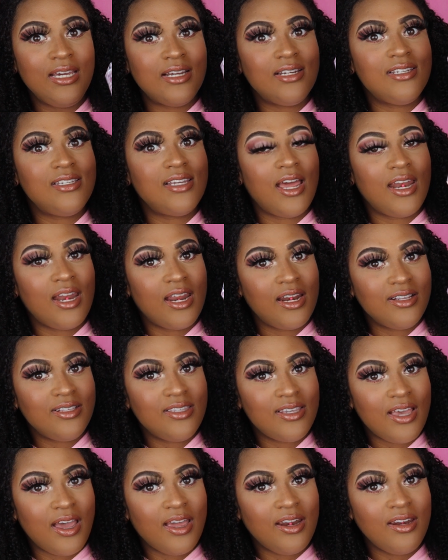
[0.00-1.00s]
a 10 out of
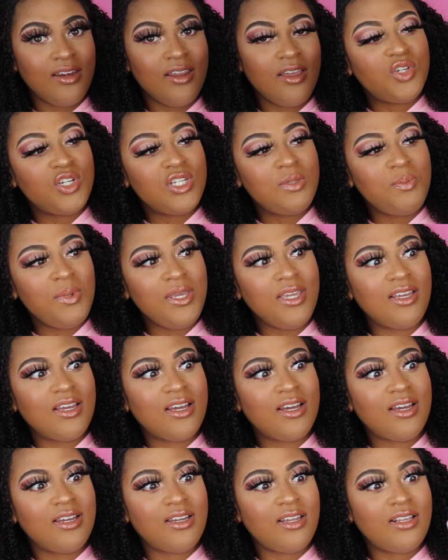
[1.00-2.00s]
10, just
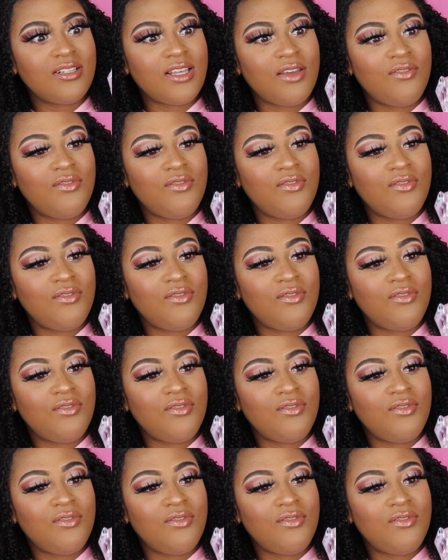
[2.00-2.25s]
because